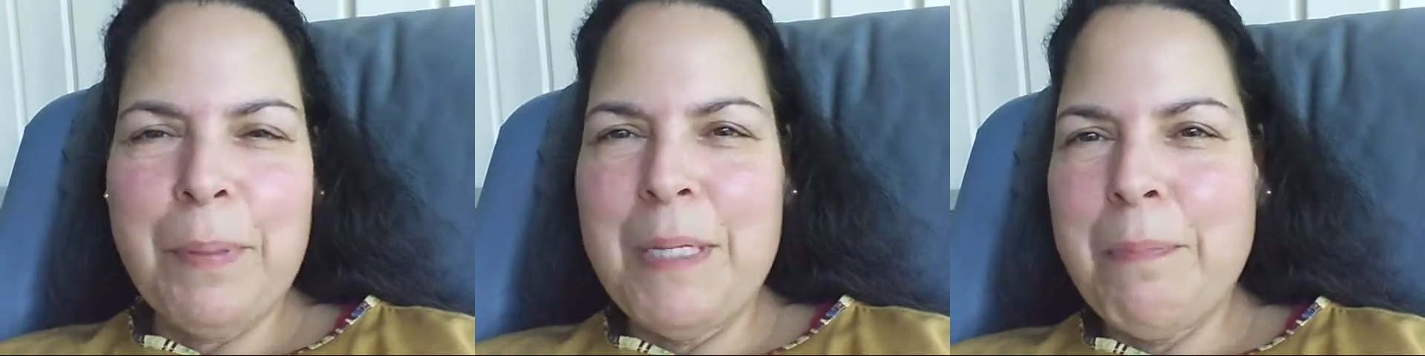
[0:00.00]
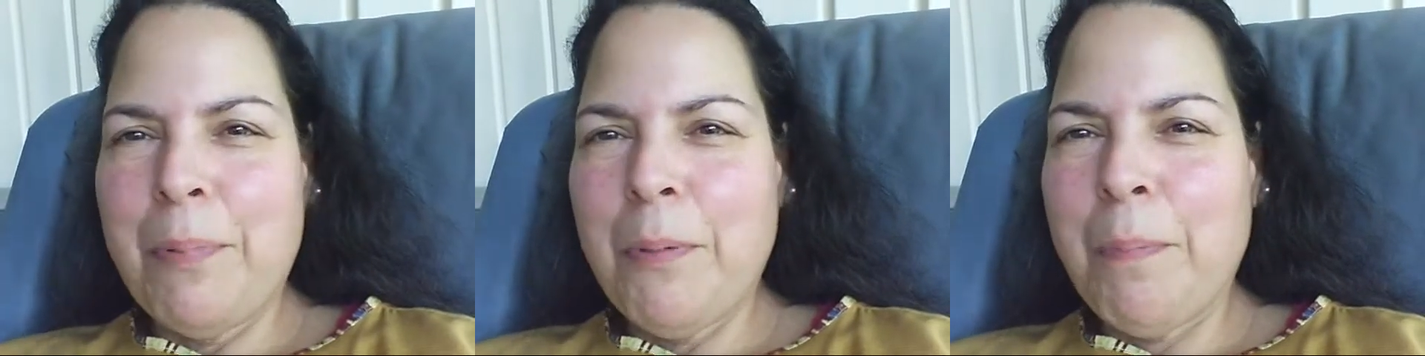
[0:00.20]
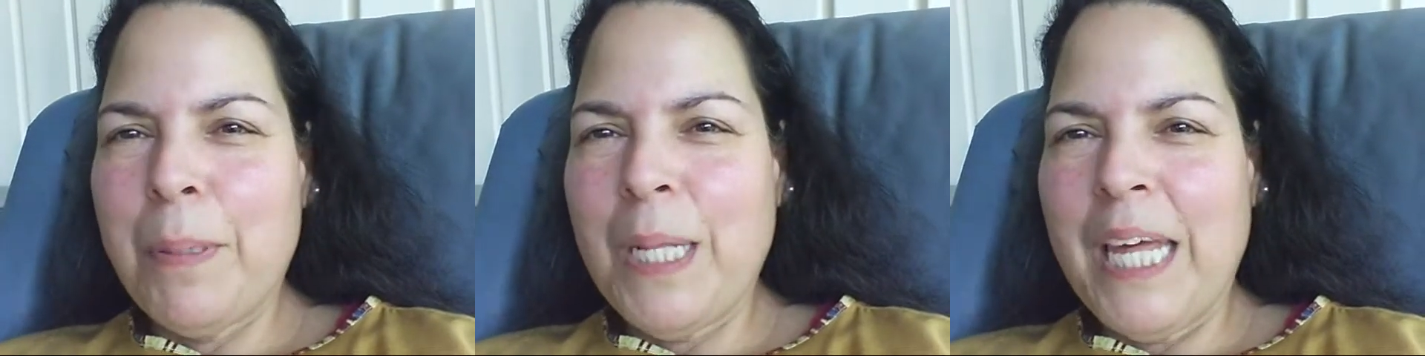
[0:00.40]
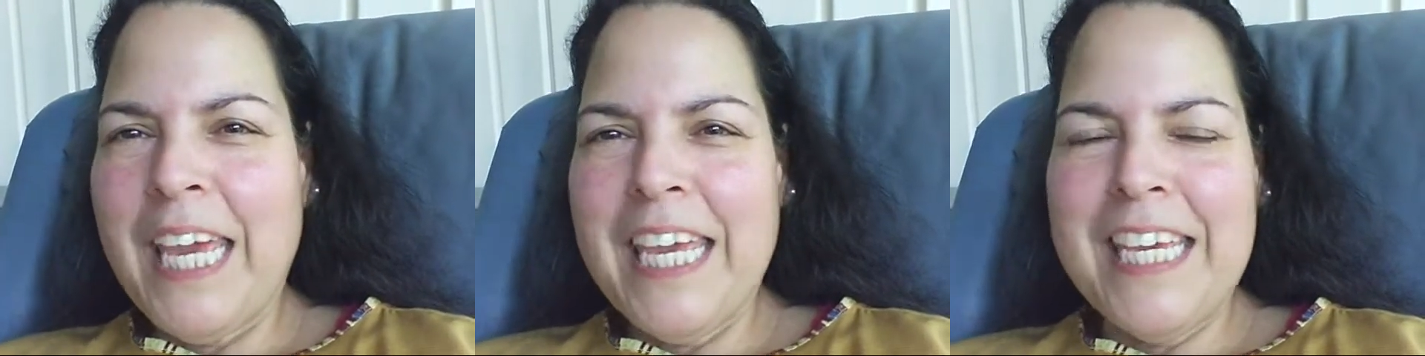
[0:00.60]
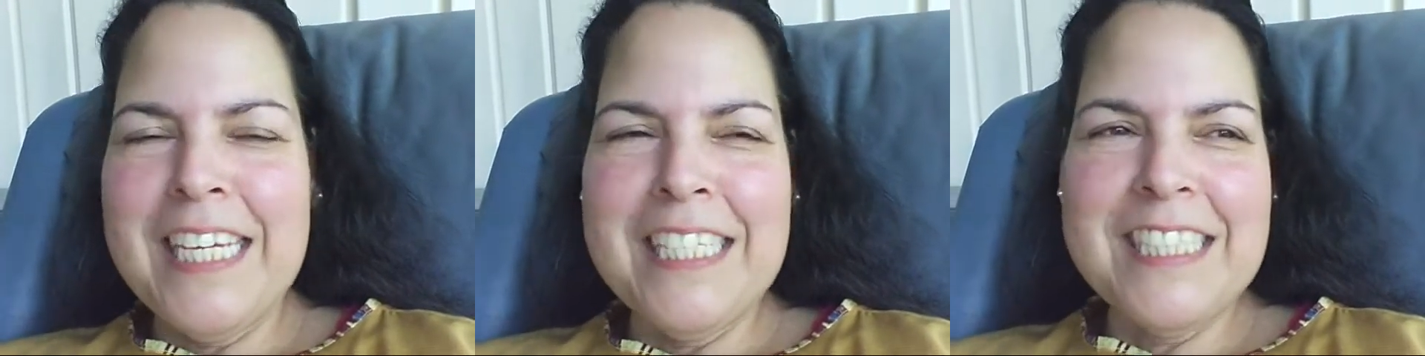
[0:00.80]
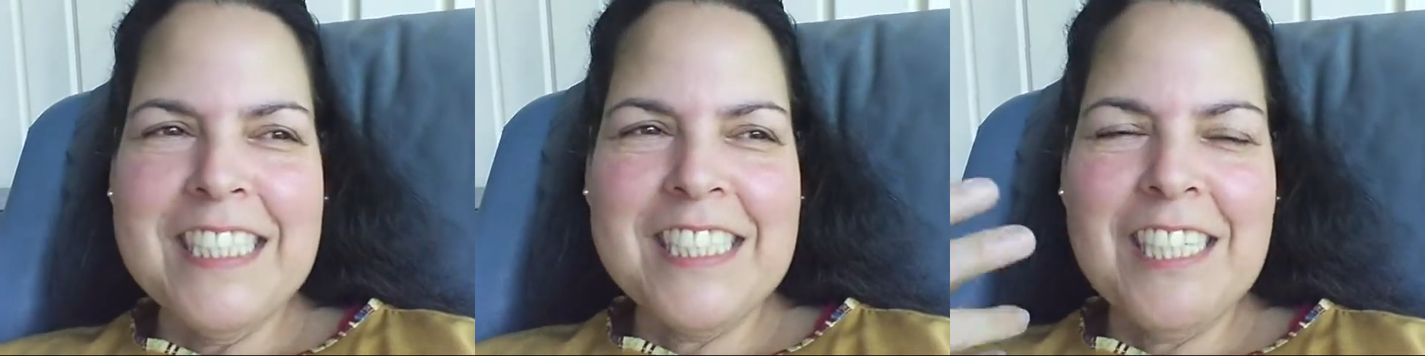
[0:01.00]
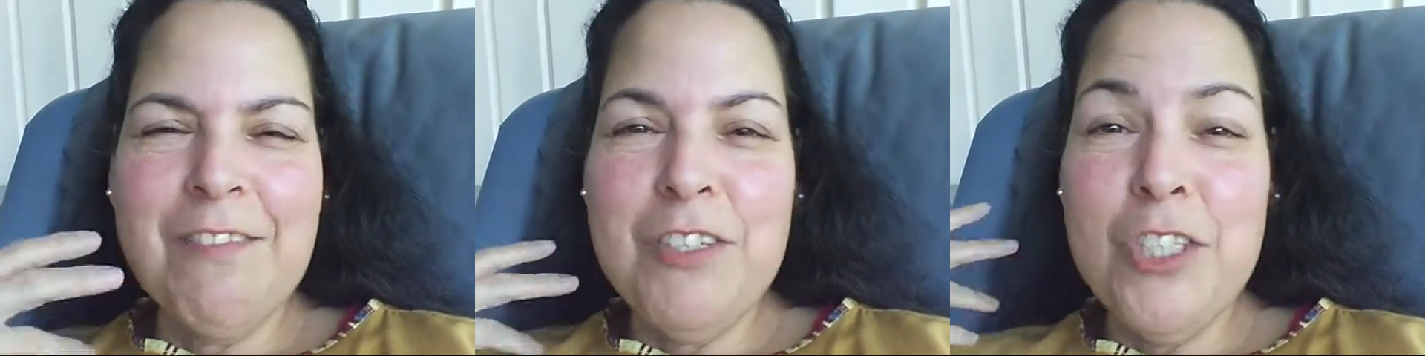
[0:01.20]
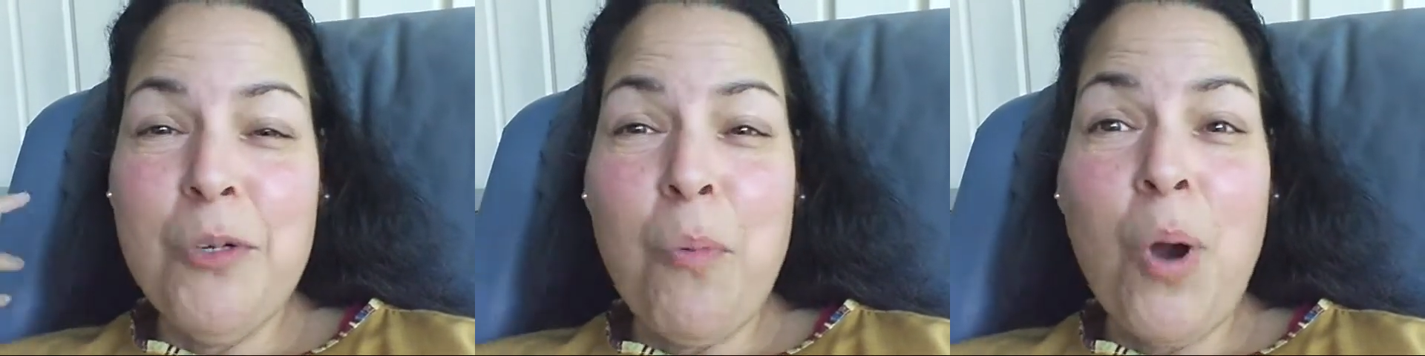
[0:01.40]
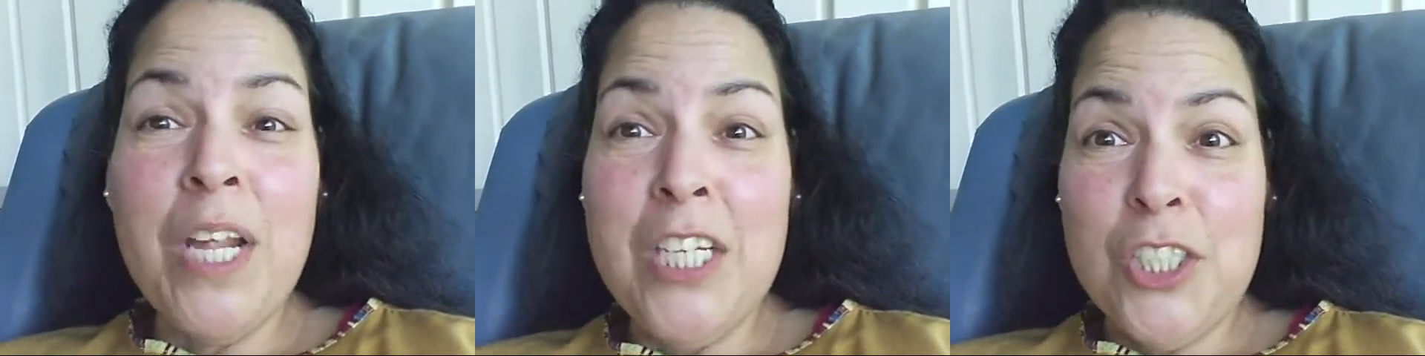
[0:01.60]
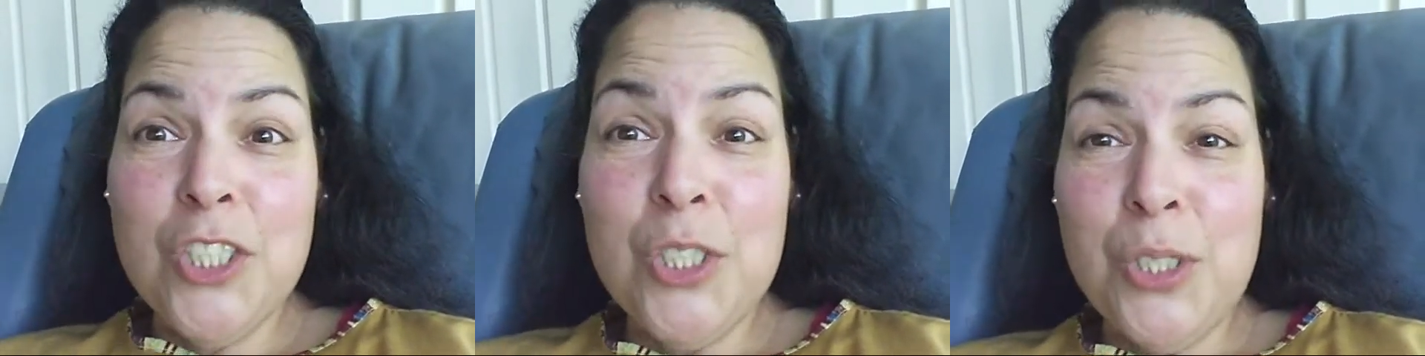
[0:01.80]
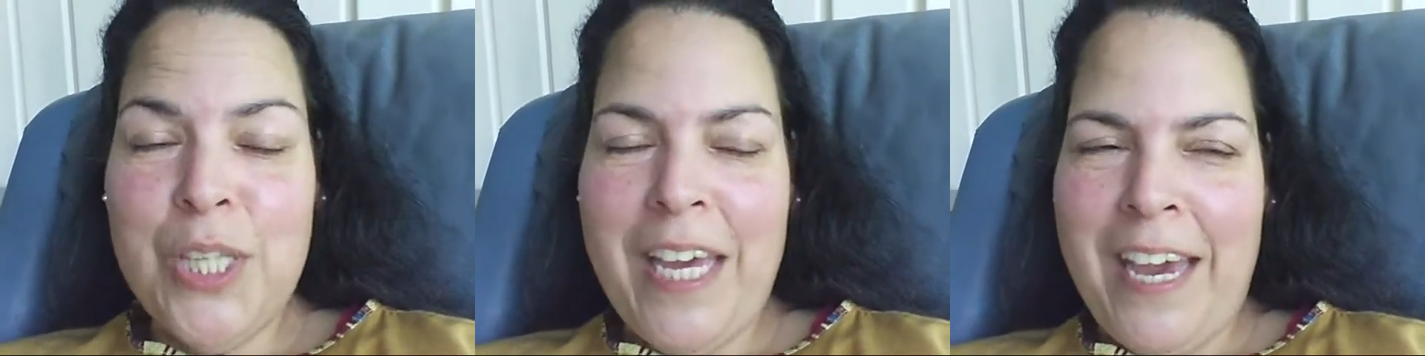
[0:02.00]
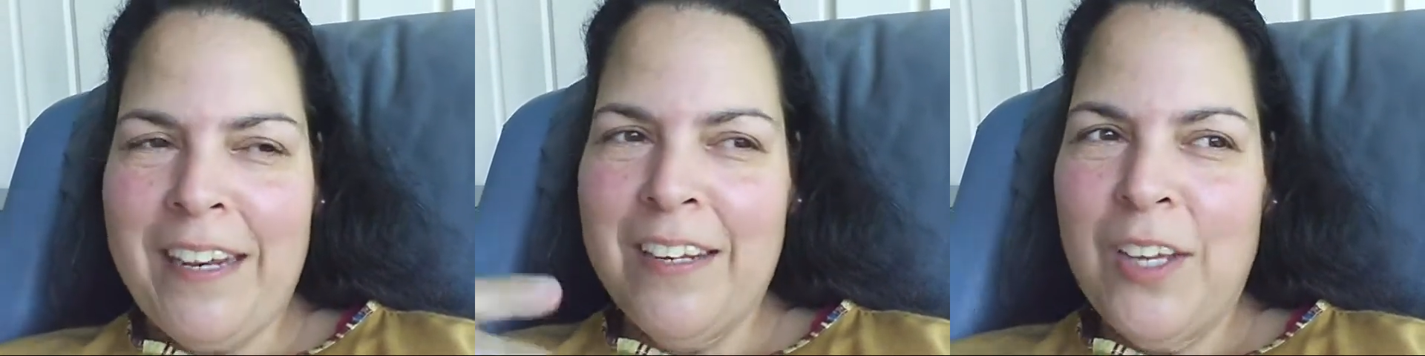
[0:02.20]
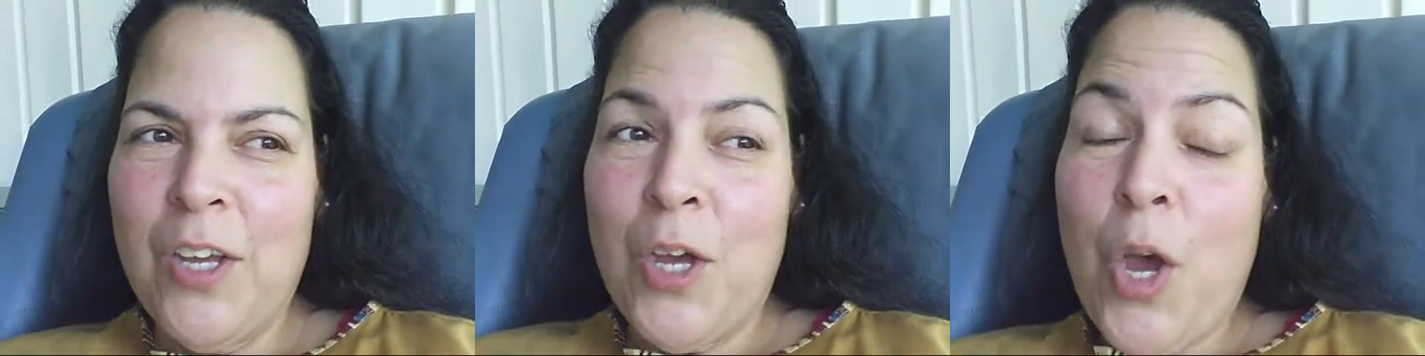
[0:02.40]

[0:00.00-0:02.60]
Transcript: people playing and stuff, and you wanted to do that.